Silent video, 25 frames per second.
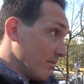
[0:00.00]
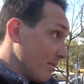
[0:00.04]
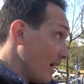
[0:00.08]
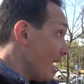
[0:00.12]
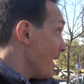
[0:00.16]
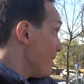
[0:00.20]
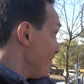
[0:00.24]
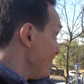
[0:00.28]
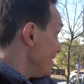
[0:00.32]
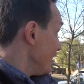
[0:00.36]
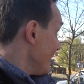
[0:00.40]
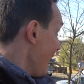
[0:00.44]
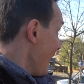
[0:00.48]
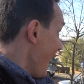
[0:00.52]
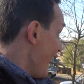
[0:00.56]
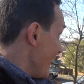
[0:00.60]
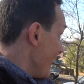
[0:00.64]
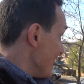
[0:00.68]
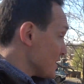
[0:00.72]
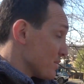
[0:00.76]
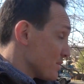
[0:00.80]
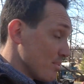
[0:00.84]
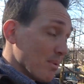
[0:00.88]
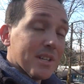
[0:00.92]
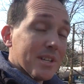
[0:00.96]
I mean,
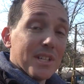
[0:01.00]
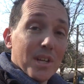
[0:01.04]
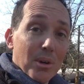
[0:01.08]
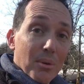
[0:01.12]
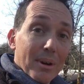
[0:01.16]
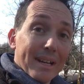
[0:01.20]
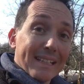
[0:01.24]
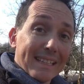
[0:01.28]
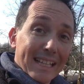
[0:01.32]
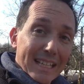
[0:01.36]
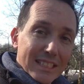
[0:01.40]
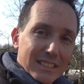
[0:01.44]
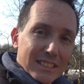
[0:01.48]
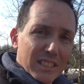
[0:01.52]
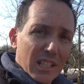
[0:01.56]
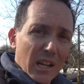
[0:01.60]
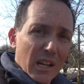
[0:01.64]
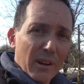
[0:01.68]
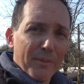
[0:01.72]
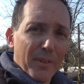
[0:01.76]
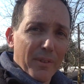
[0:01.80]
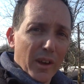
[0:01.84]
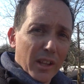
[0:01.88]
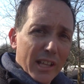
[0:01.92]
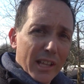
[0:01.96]
as we're doing this, they're
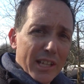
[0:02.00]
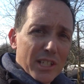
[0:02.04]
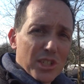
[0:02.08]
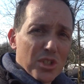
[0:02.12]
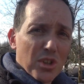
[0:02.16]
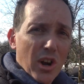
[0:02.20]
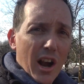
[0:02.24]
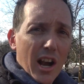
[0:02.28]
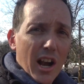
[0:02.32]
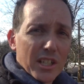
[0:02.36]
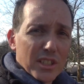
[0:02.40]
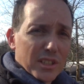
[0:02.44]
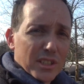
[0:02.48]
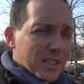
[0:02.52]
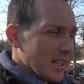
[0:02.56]
filling trucks.